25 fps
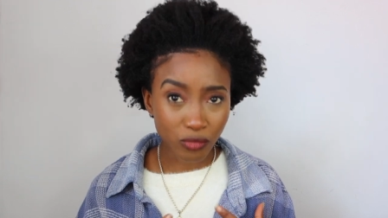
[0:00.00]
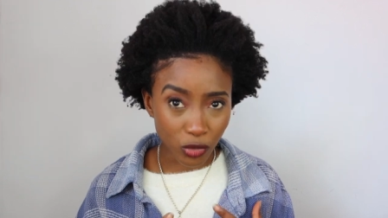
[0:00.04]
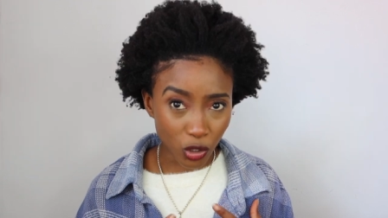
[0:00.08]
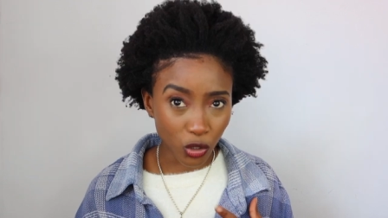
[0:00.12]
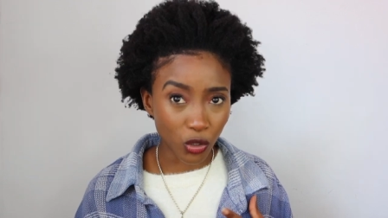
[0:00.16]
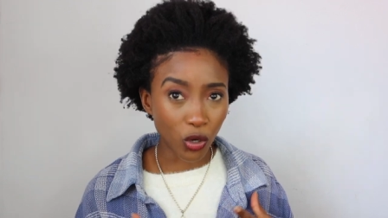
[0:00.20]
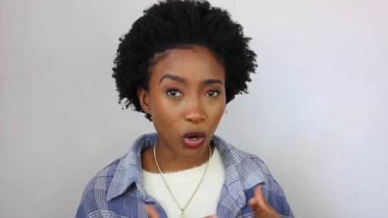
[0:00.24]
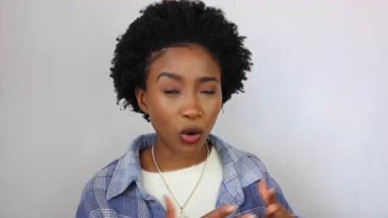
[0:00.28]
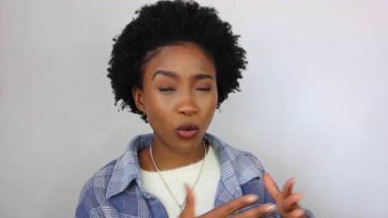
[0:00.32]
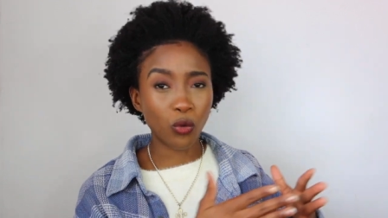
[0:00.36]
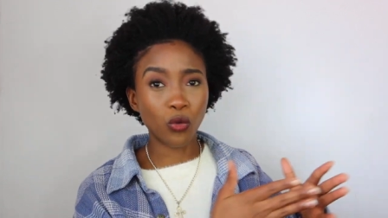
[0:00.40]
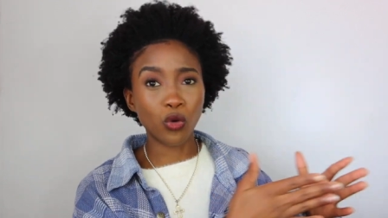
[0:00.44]

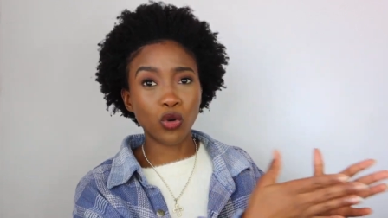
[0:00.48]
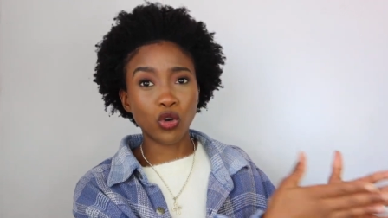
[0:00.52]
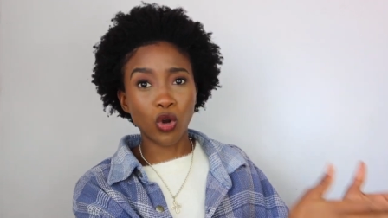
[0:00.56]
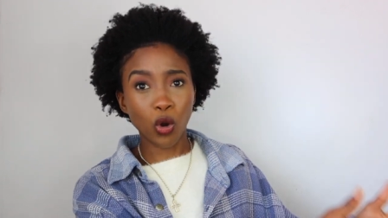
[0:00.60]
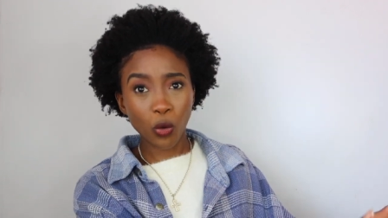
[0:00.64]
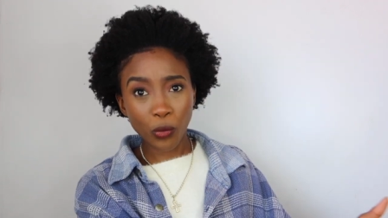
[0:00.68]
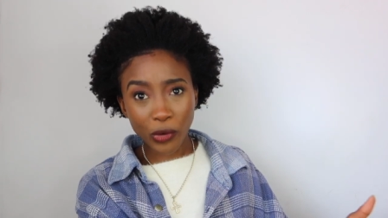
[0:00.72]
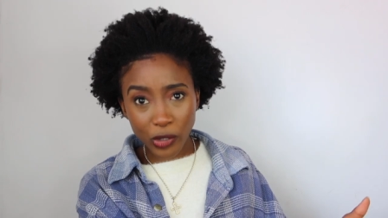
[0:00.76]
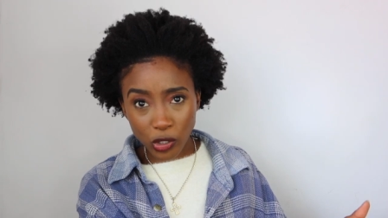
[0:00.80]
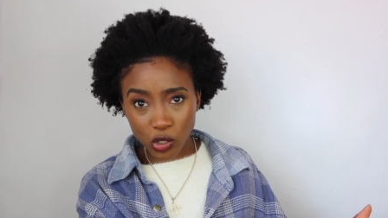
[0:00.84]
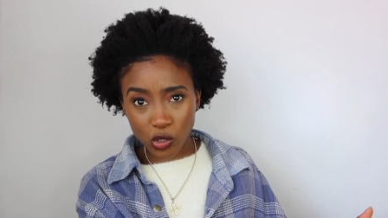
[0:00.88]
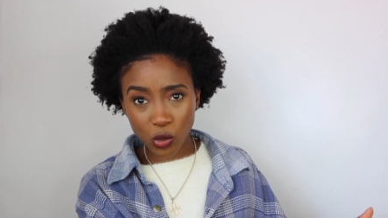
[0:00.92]
you know,
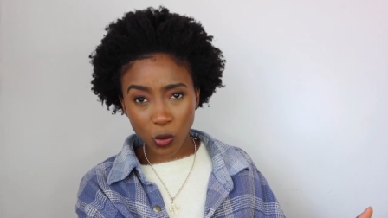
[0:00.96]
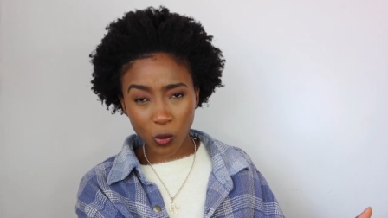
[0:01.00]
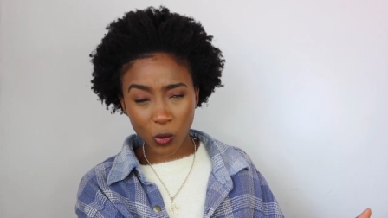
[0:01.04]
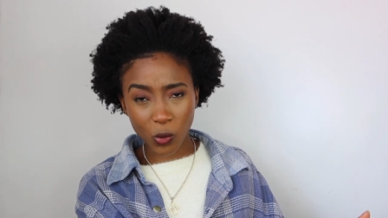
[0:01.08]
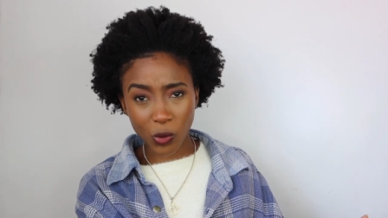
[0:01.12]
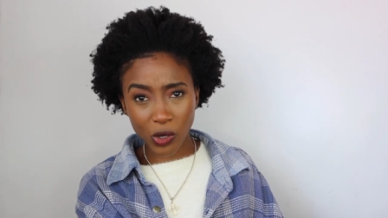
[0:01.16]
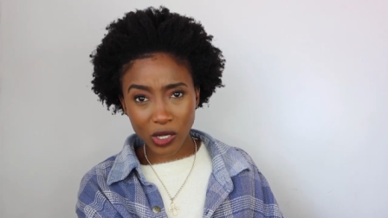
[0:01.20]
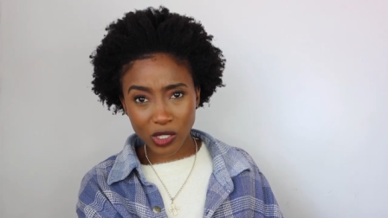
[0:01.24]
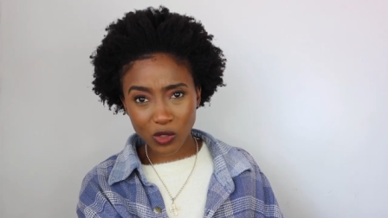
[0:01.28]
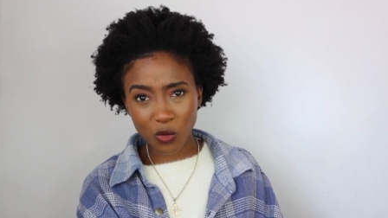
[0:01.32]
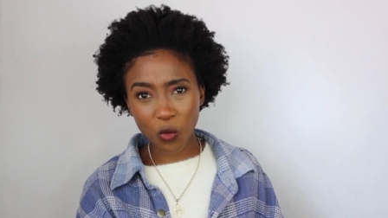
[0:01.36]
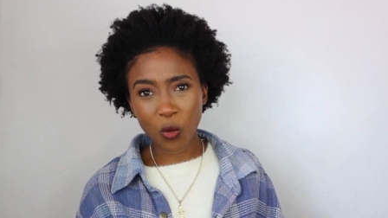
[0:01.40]
going
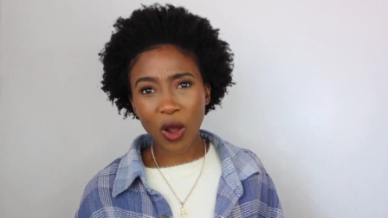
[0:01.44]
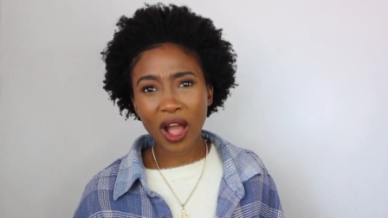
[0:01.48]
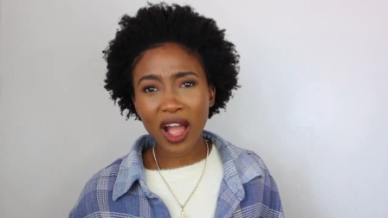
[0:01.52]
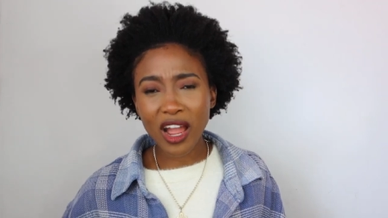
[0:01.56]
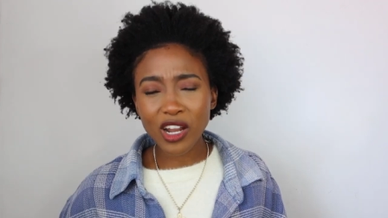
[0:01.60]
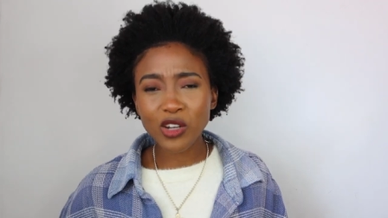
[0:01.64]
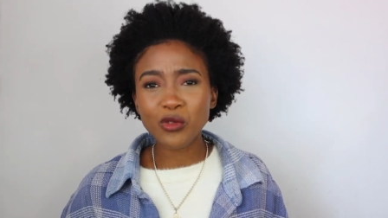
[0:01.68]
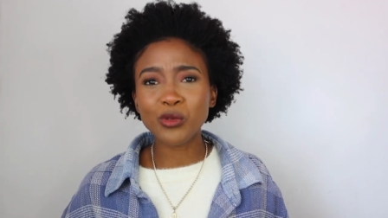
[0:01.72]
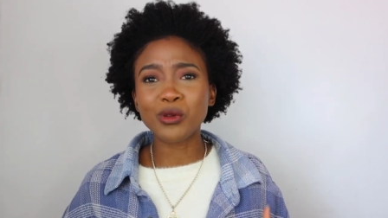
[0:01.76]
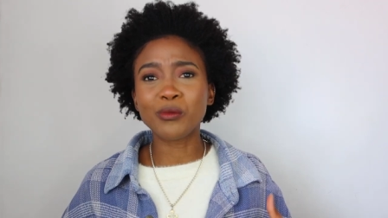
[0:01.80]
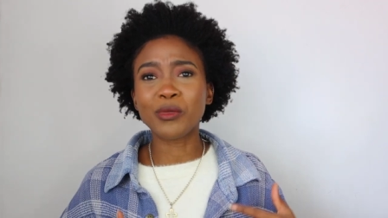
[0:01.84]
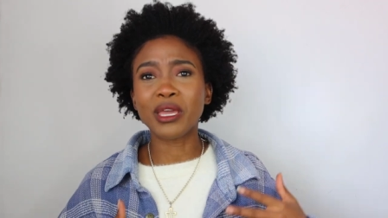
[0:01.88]
towards, why
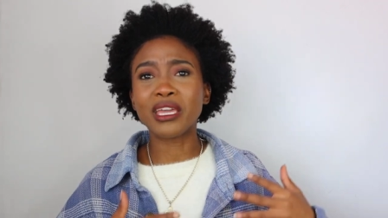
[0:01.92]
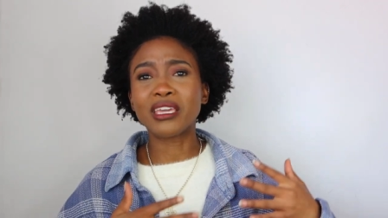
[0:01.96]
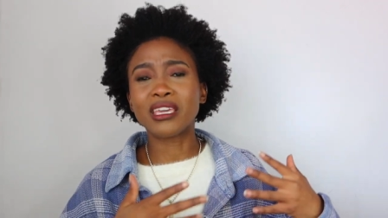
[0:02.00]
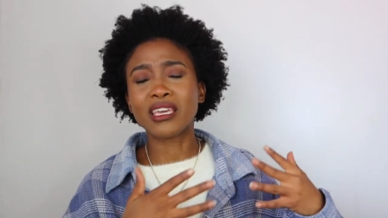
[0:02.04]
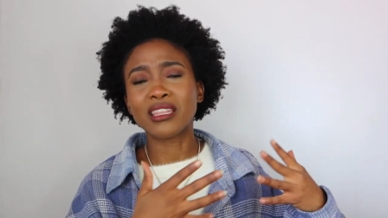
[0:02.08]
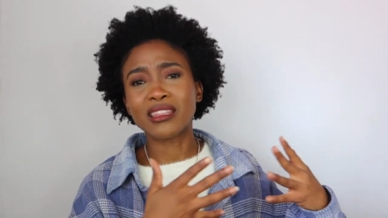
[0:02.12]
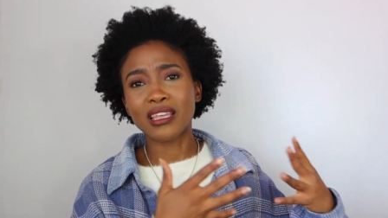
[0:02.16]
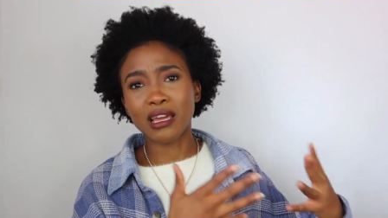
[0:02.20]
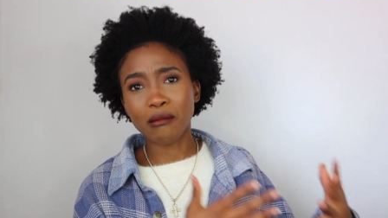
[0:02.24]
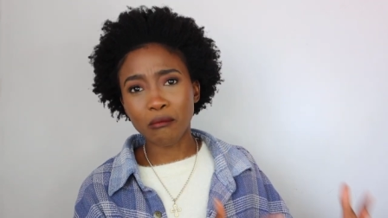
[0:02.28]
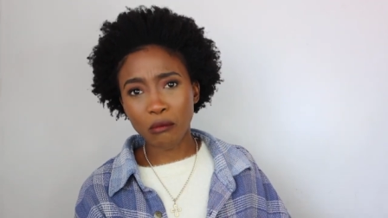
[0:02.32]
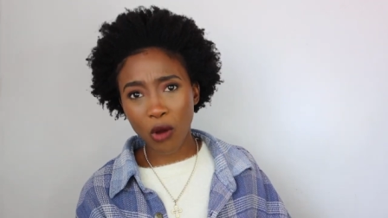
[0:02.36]
aren't we
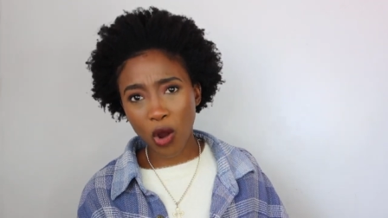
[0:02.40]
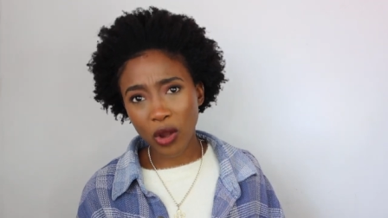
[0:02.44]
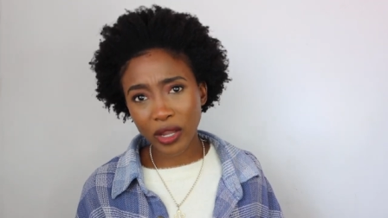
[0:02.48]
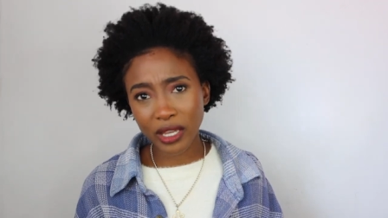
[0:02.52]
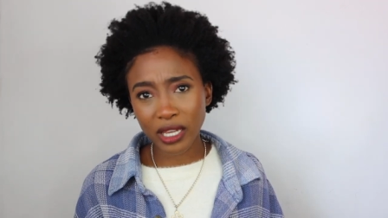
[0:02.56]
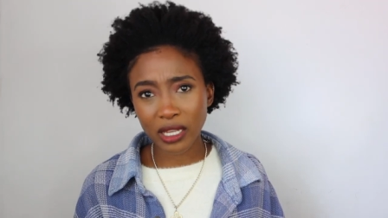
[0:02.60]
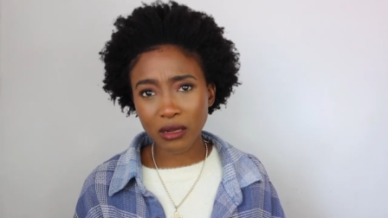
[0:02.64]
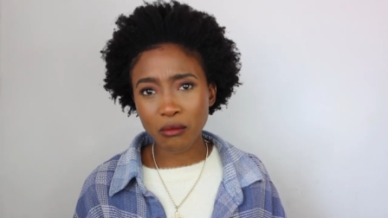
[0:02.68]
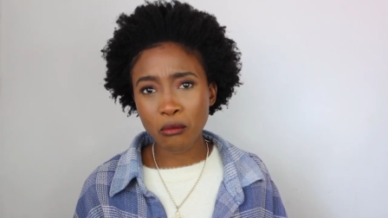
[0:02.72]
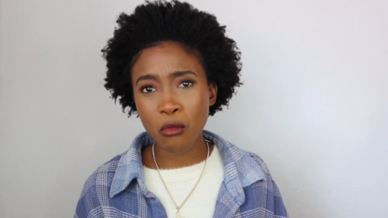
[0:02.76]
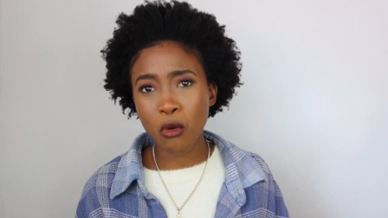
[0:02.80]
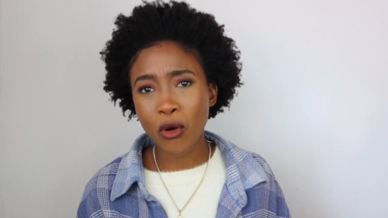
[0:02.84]
making that
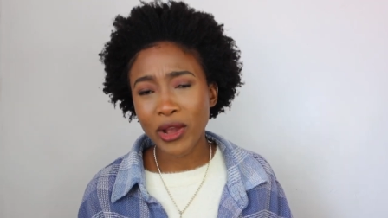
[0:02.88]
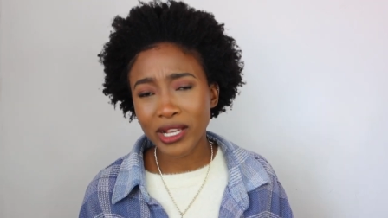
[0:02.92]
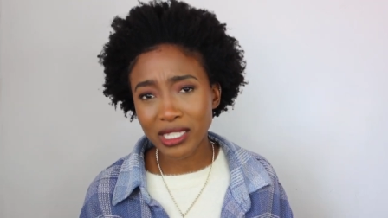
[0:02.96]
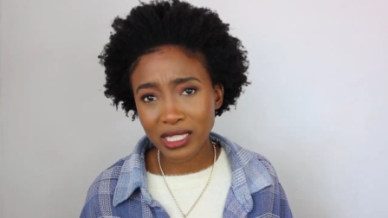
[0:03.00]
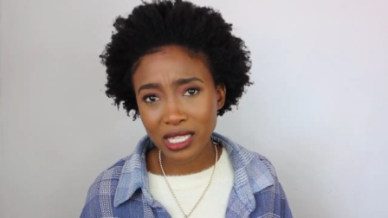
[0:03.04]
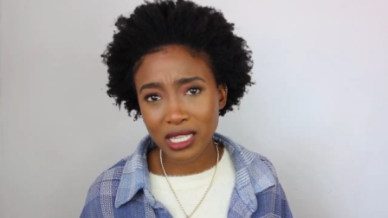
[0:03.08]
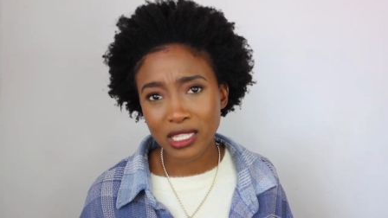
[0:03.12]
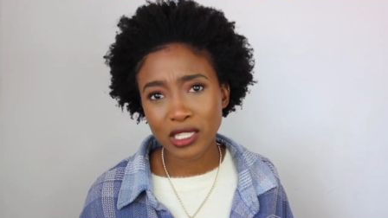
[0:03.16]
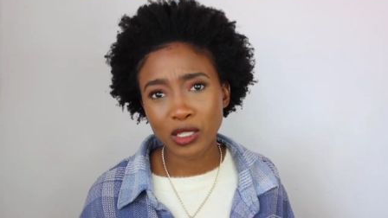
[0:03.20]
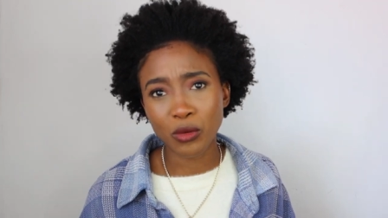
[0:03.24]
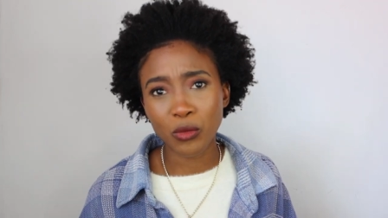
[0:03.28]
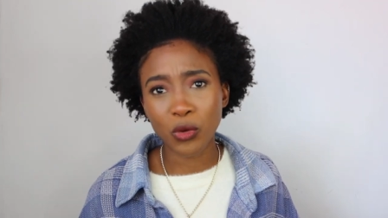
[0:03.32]
market more
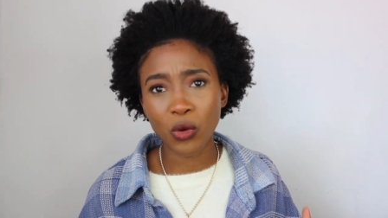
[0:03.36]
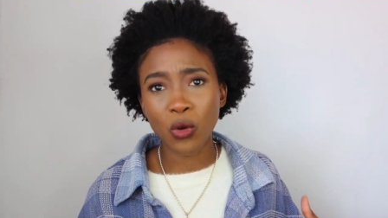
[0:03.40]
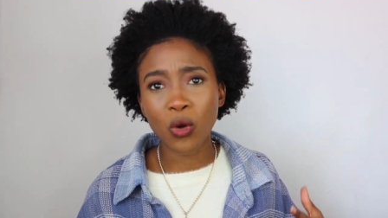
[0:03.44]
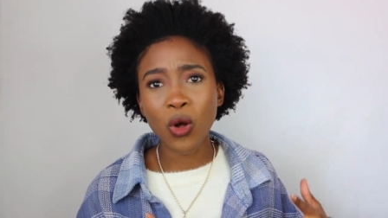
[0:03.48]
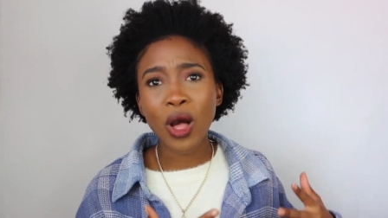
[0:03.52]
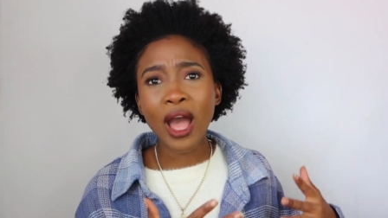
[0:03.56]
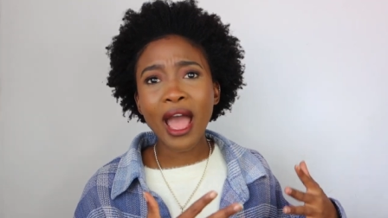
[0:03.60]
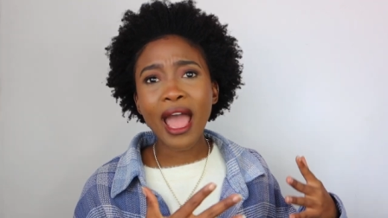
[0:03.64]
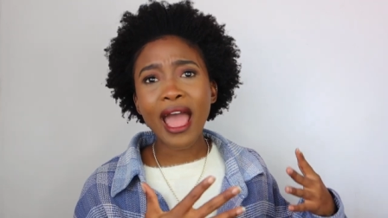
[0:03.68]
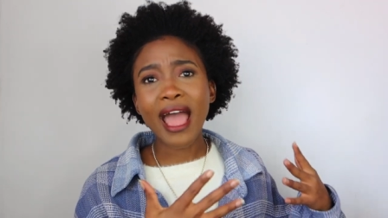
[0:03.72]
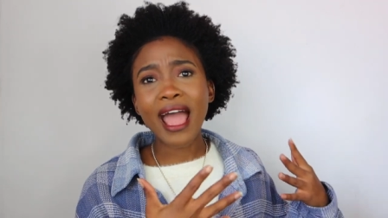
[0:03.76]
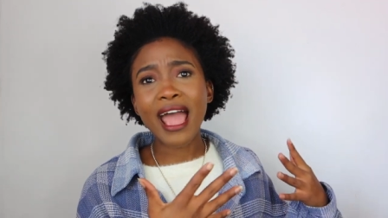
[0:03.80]
accessible